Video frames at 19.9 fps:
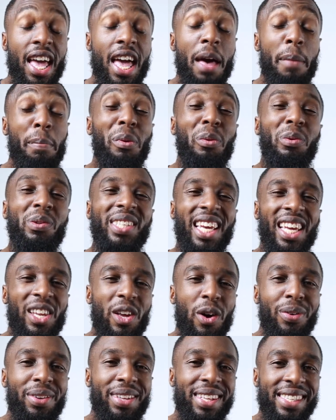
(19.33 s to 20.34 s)
and most can
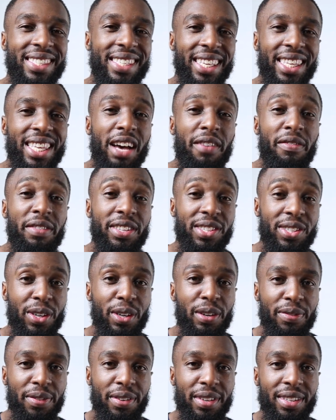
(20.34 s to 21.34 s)
only see love at
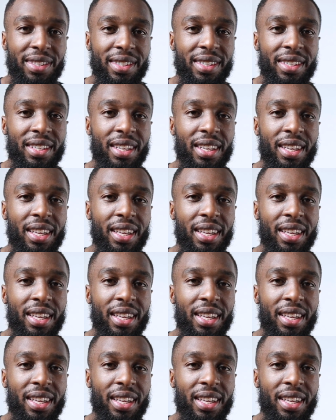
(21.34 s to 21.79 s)
surface,